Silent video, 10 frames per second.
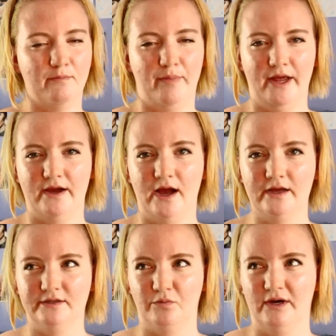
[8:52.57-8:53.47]

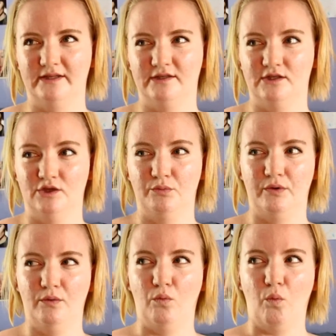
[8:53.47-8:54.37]
because when it's
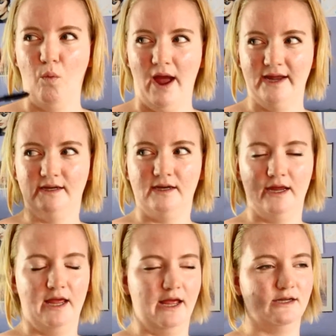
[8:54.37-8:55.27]
super wet,
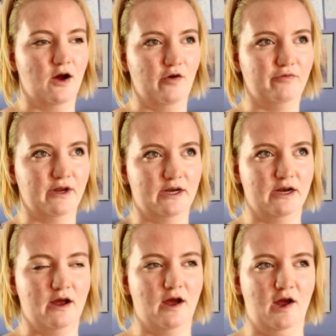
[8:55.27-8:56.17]
it
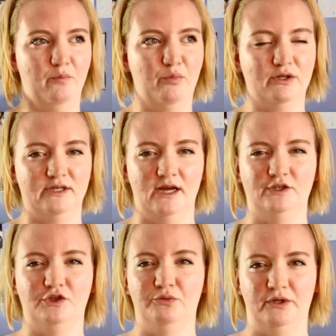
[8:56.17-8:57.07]
often puts
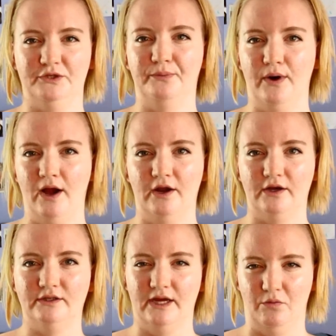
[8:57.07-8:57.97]
on too much
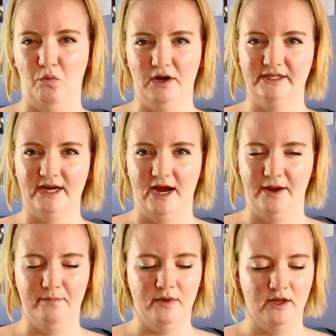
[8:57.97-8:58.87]
product at one
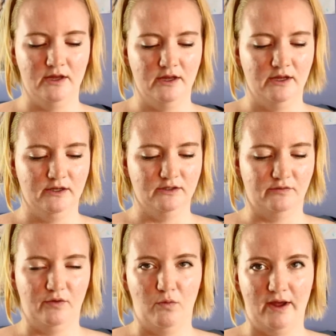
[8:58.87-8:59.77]
time. So
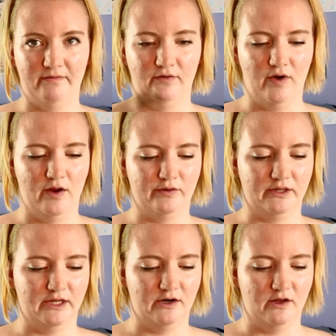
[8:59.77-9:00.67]
if you wave it around a
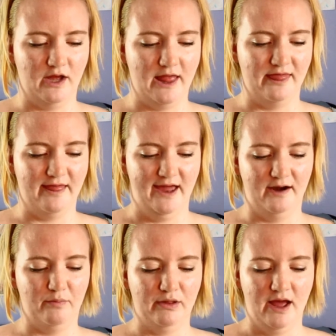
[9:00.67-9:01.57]
little and then
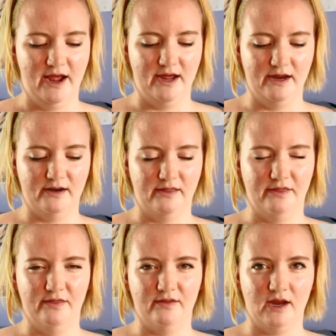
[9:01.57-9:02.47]
apply it,
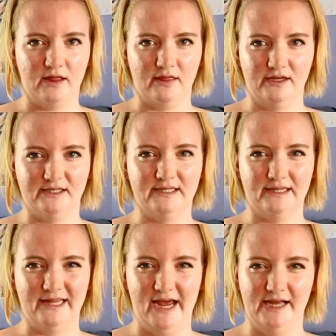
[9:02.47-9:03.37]
the
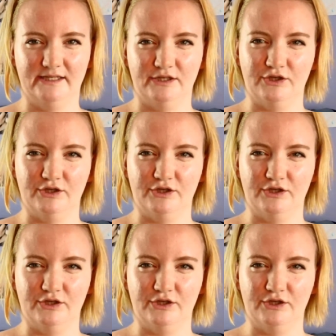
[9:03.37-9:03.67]
slight